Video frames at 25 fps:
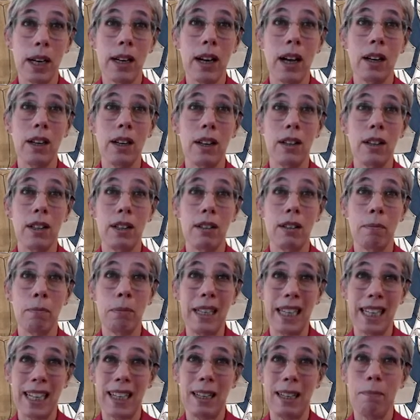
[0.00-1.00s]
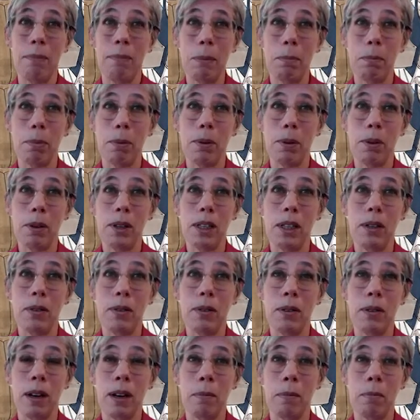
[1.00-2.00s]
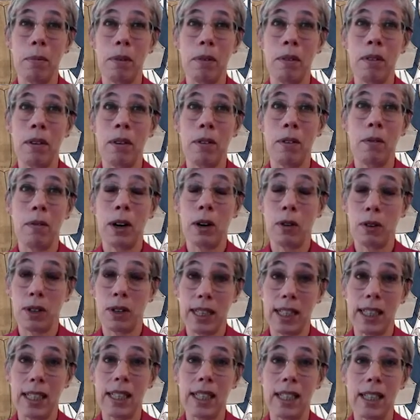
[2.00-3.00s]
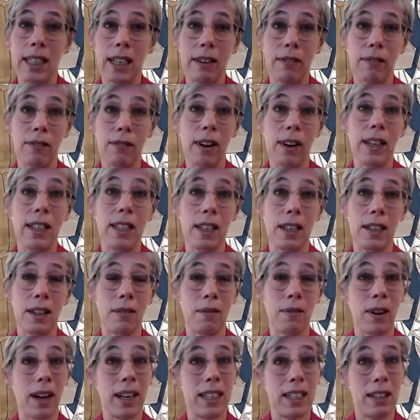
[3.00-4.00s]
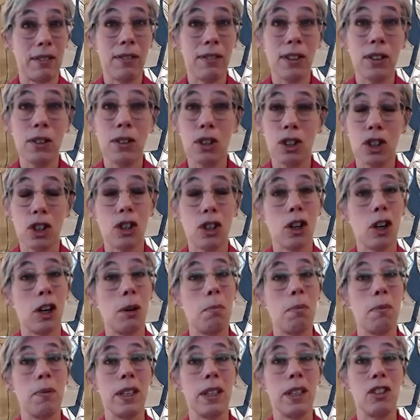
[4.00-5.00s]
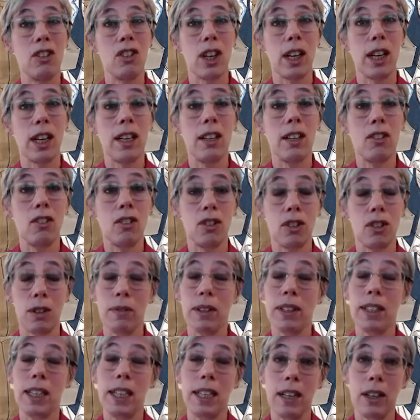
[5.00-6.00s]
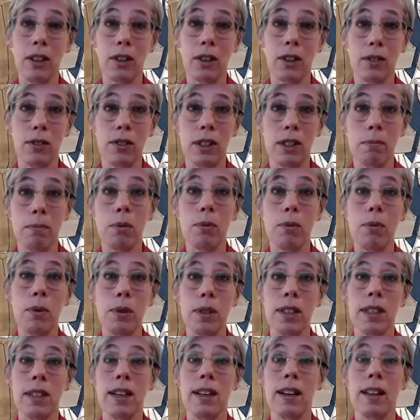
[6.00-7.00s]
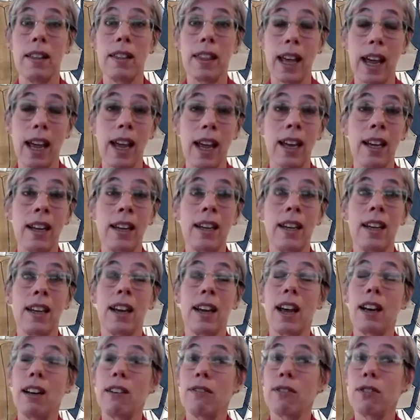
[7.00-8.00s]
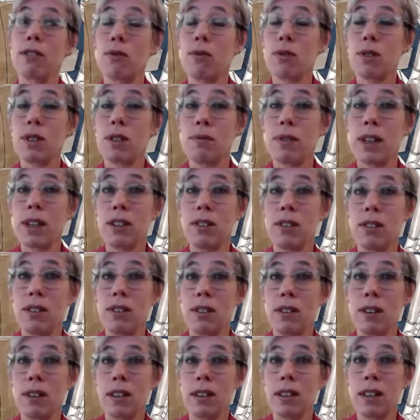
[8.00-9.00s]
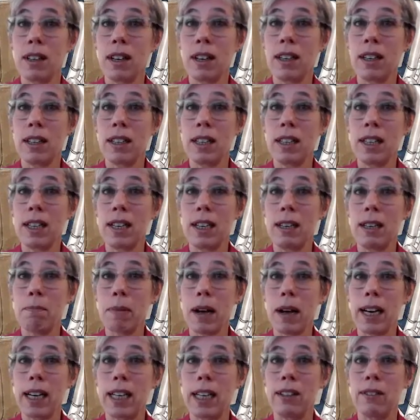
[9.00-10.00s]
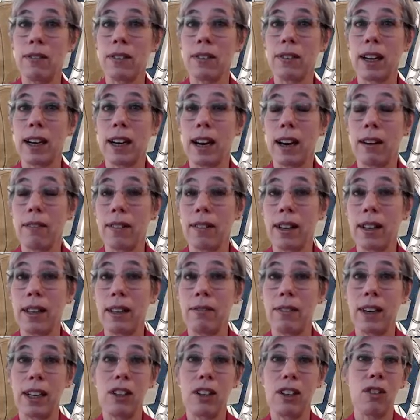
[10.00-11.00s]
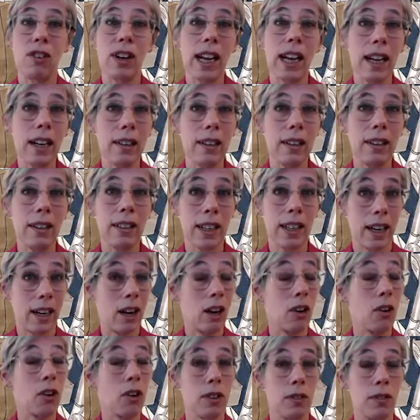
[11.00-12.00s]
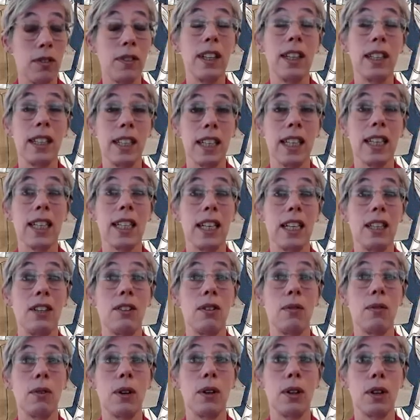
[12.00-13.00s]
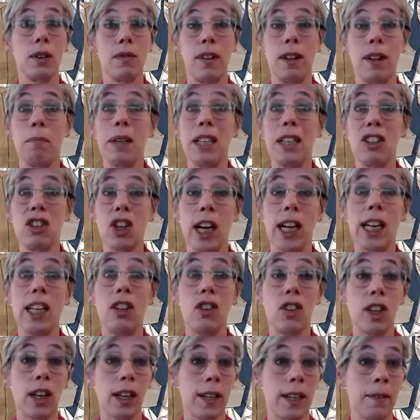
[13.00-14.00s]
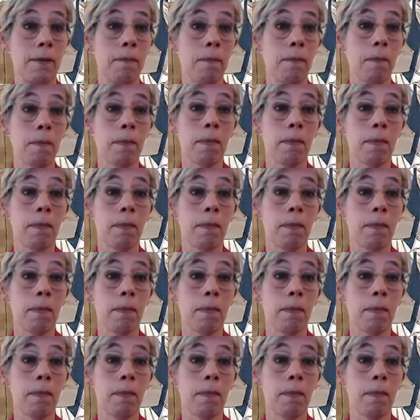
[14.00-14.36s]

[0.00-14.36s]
than others, particularly people on the who are autistic, finds it quite difficult to cope with change, so we'll need a lot of support there. And of course, when you need palliative care, when you're ill, then a lot of the things in your world will be changing.